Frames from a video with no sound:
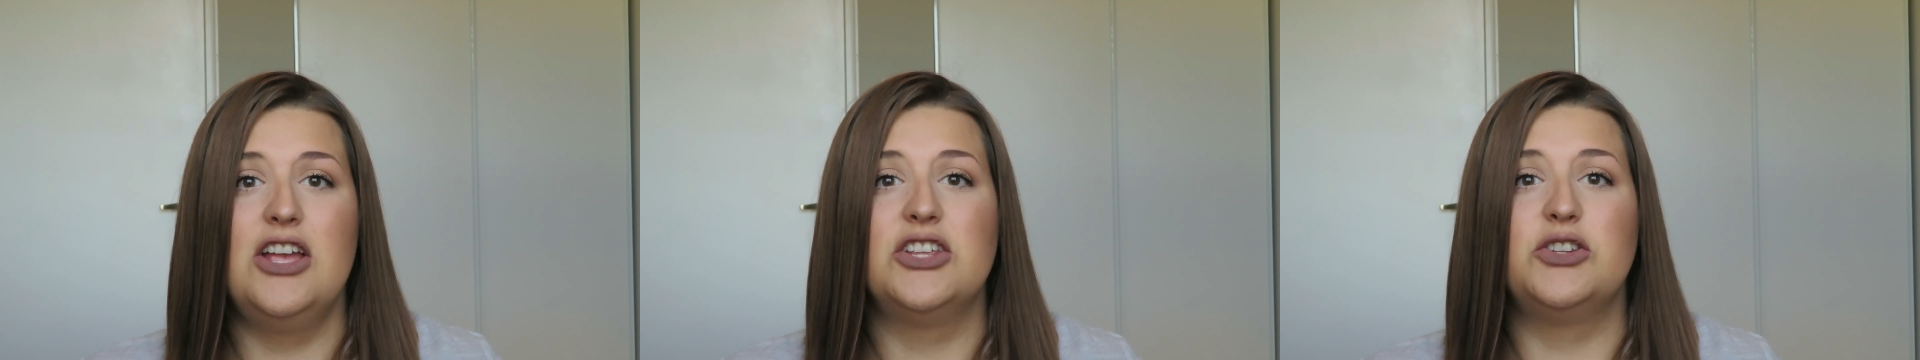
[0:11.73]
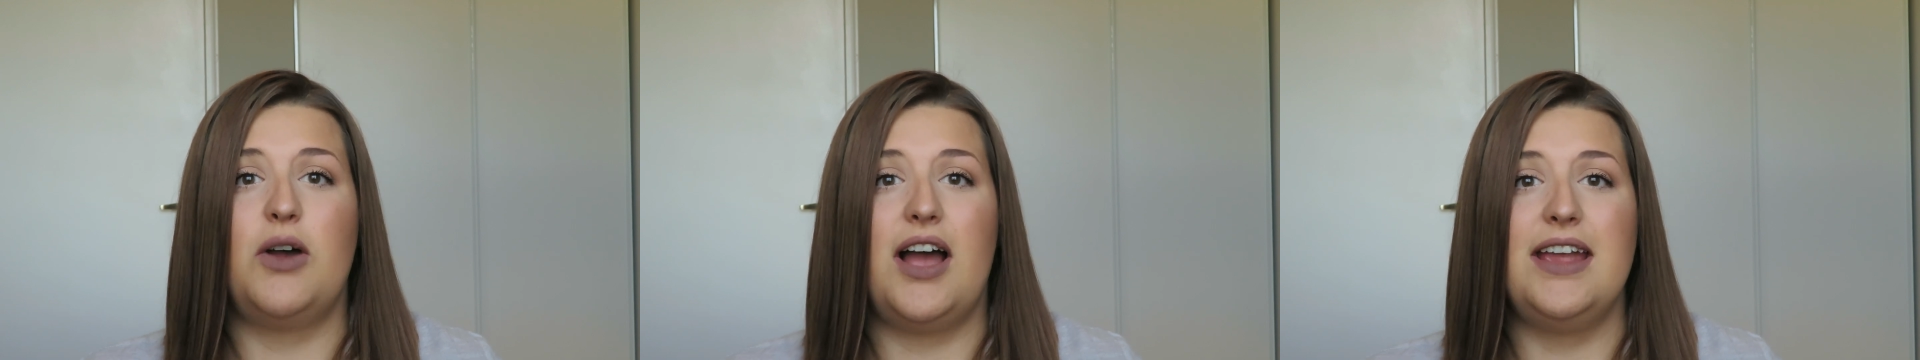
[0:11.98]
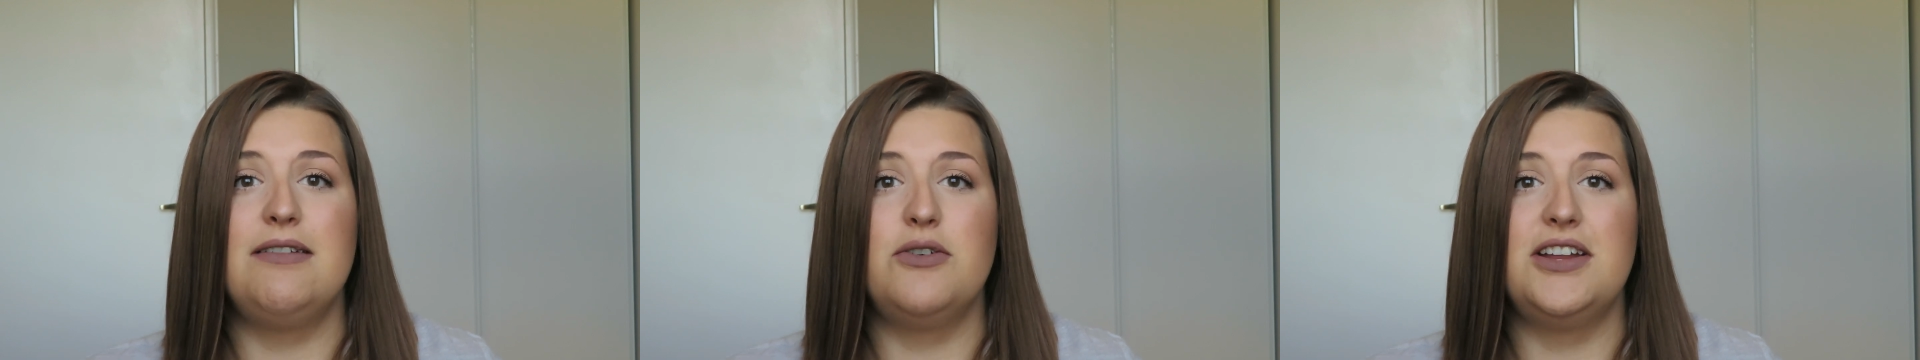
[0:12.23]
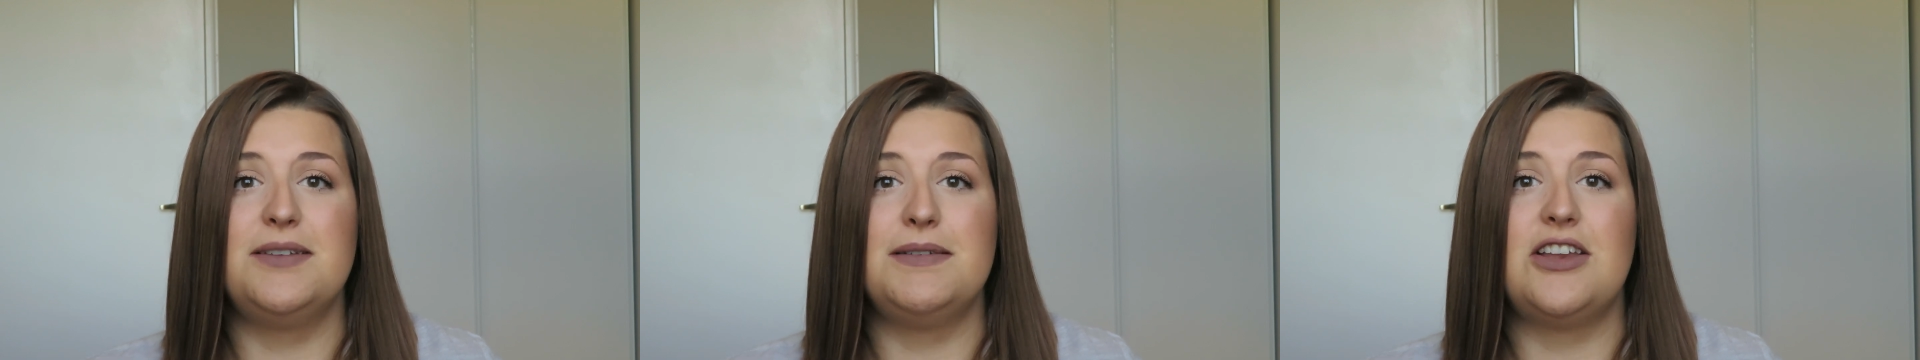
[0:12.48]
So I am
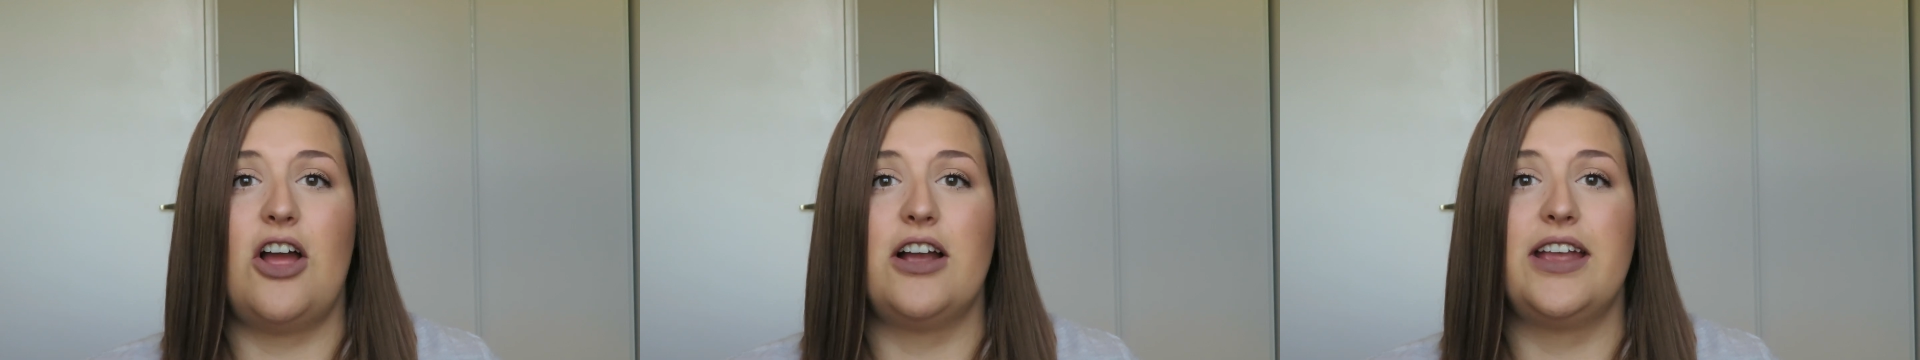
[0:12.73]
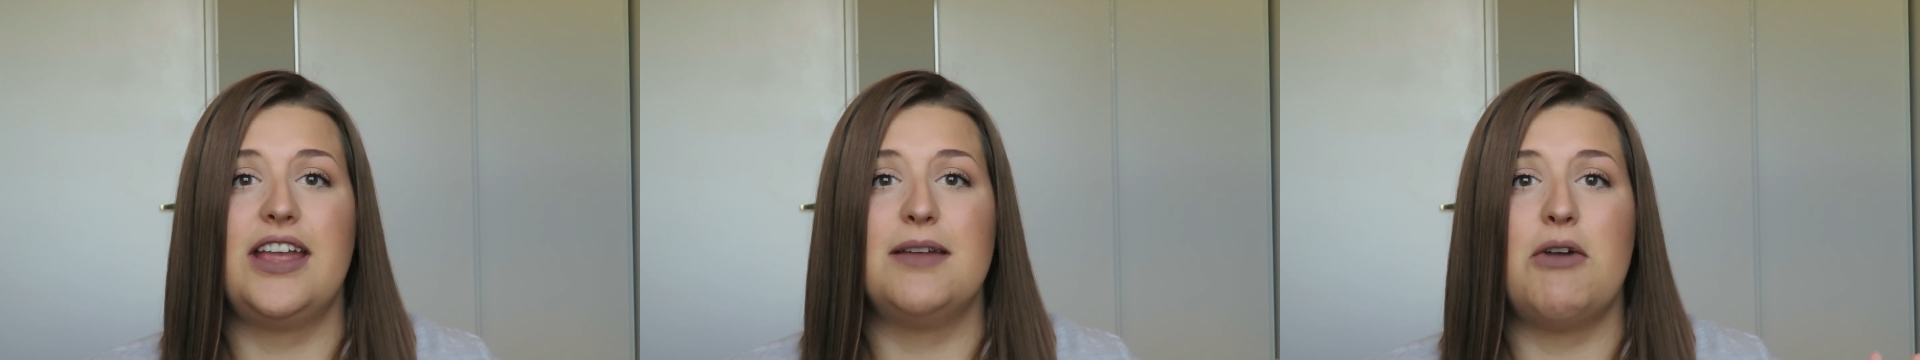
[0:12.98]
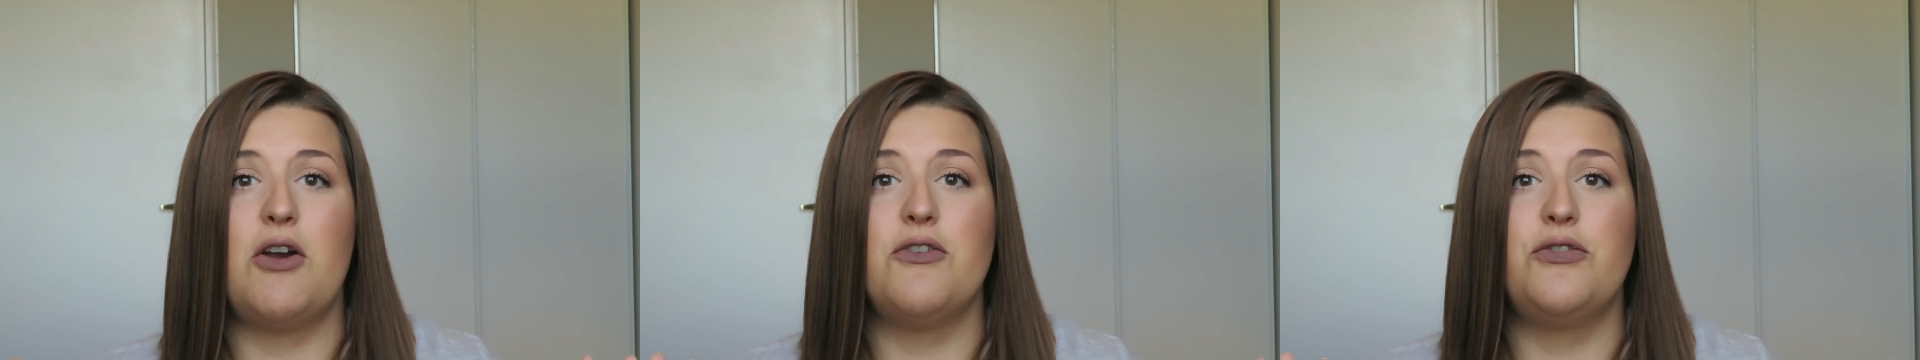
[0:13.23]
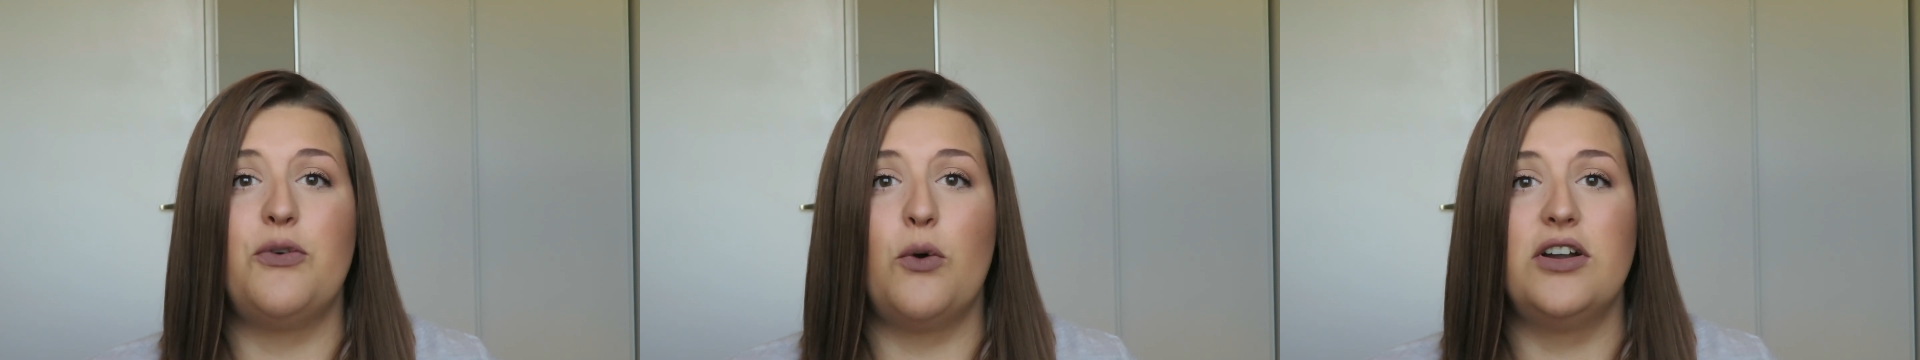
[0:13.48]
going to be talking
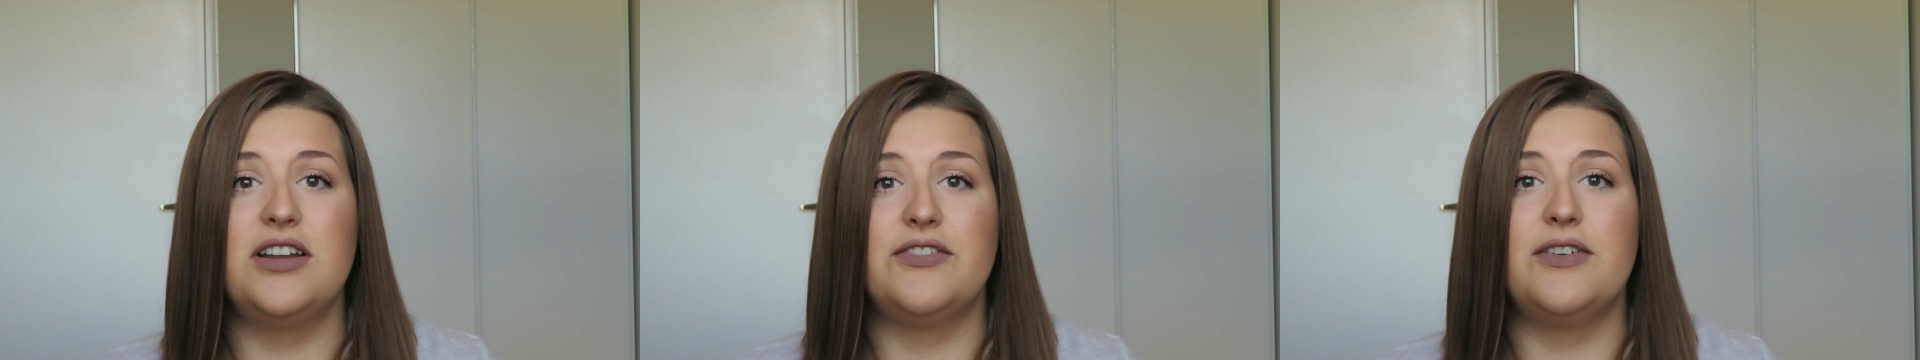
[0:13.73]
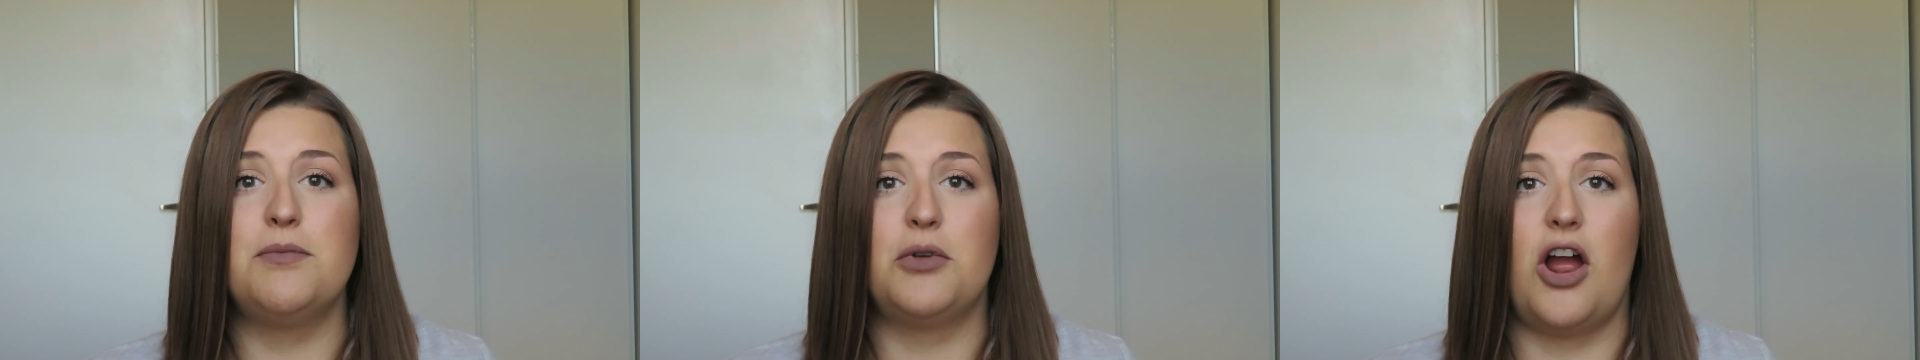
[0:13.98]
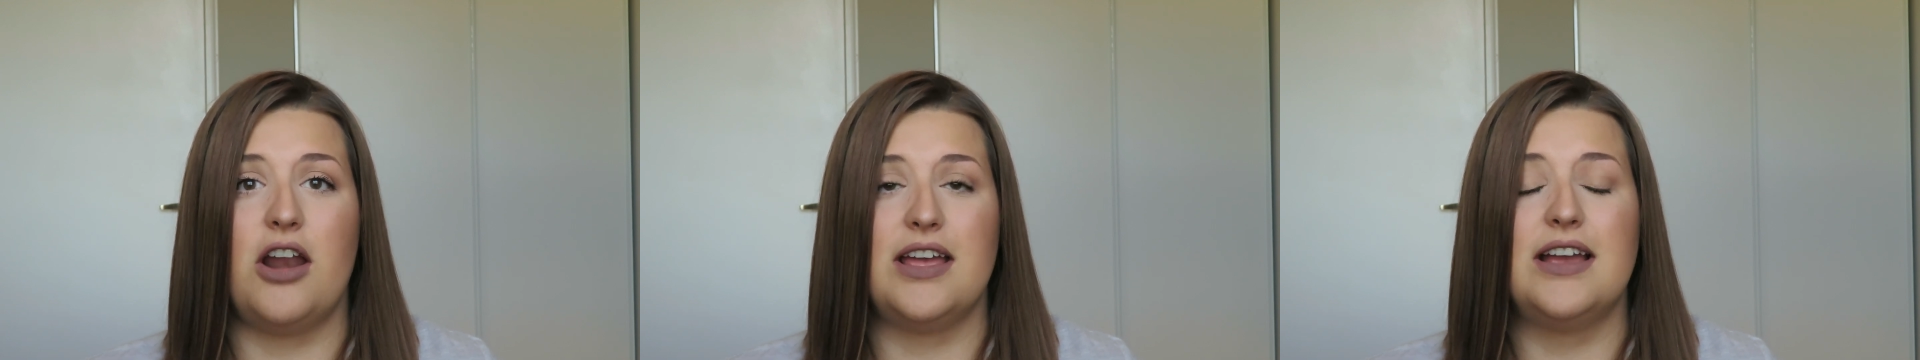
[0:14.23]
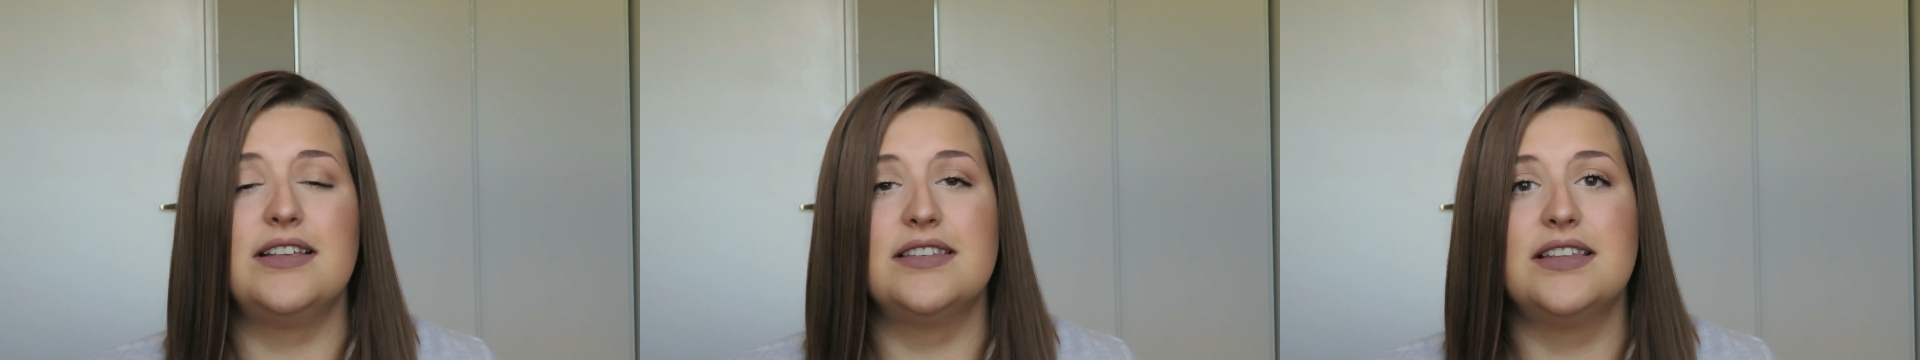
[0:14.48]
about four different
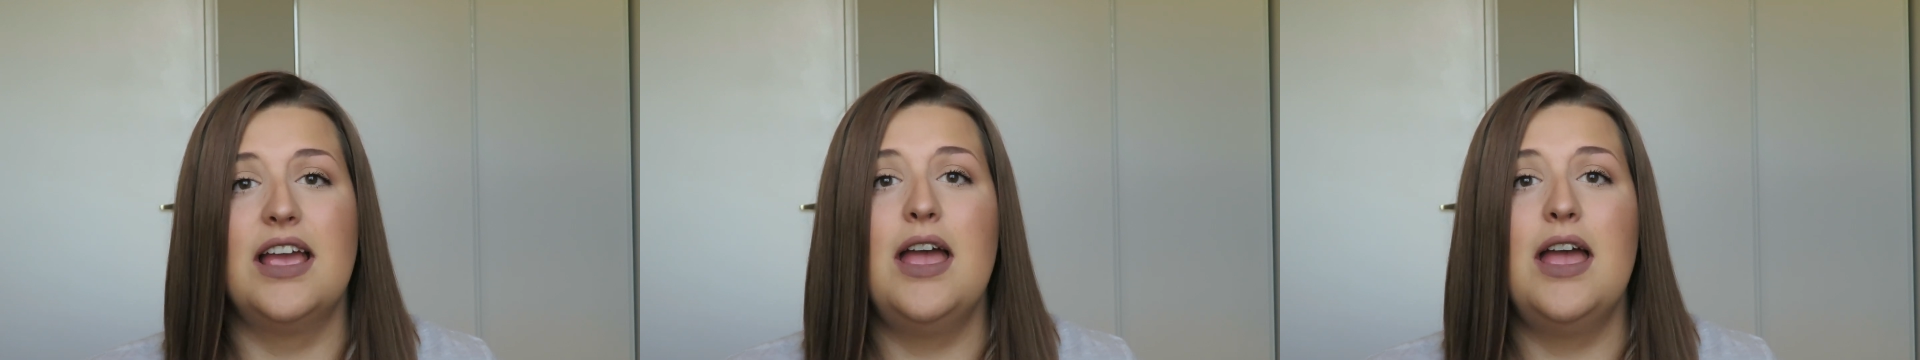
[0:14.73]
products.